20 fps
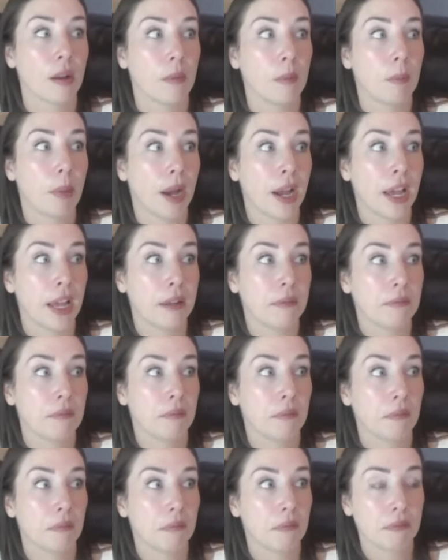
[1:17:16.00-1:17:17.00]
But
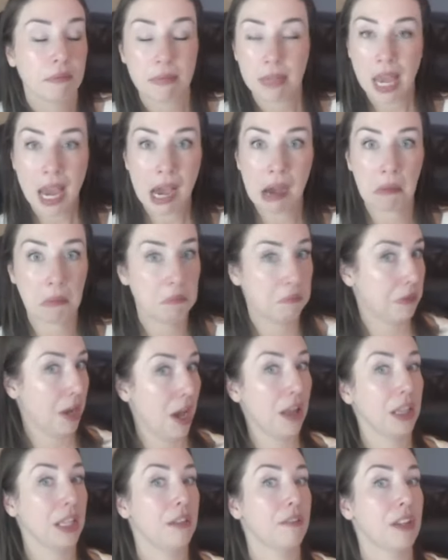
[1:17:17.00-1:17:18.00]
yeah, I'm
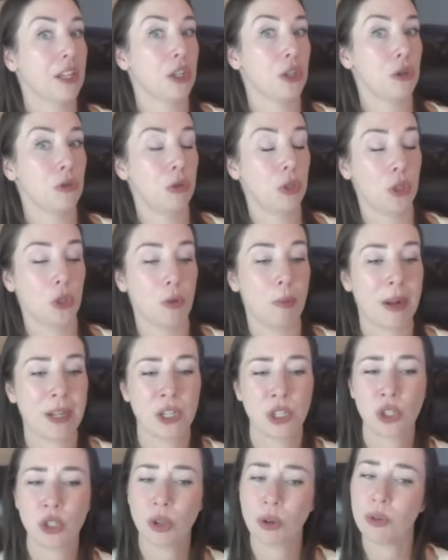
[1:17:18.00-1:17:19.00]
not leaving YouTube. I
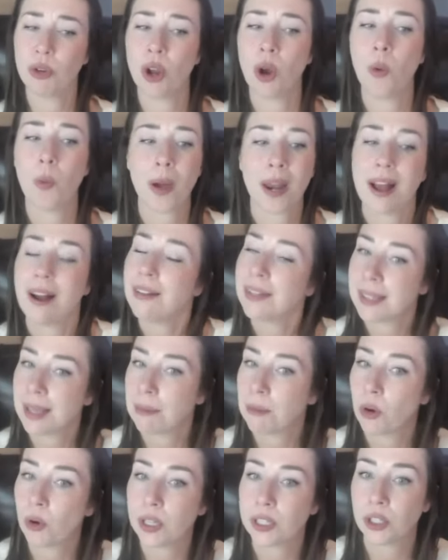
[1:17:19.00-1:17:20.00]
just don't know what else
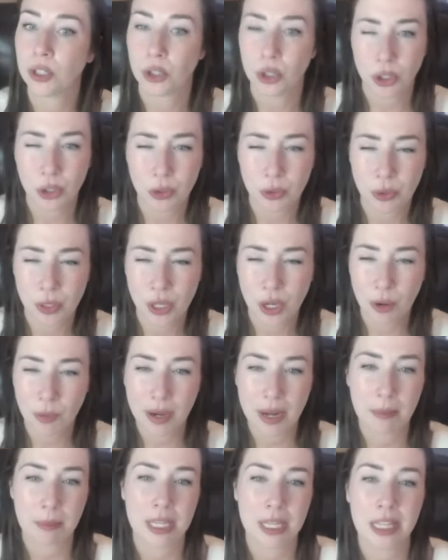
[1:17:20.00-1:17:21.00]
I'm going to do. You know
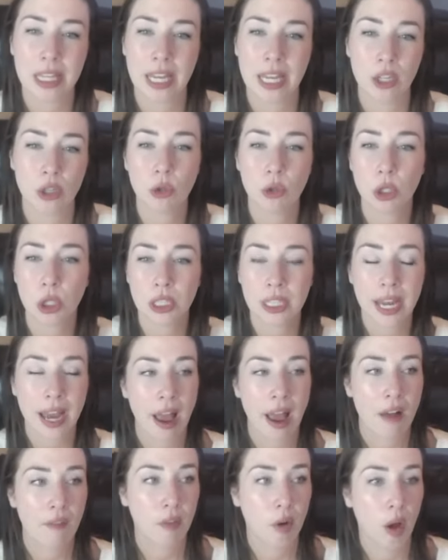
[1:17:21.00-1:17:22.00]
what I mean? Like usually
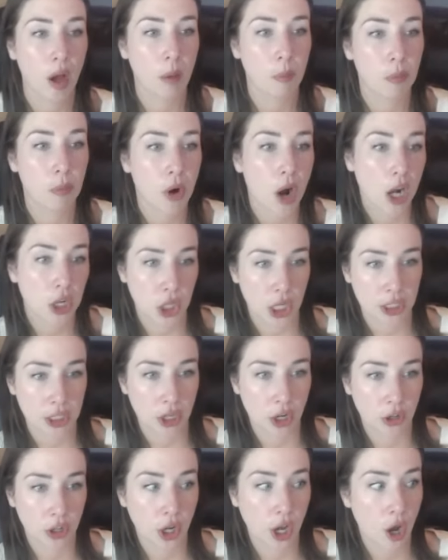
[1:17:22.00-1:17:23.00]
I have a project
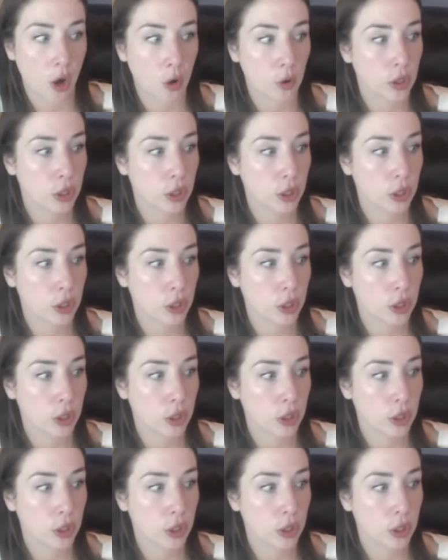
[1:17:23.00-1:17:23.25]
on the go.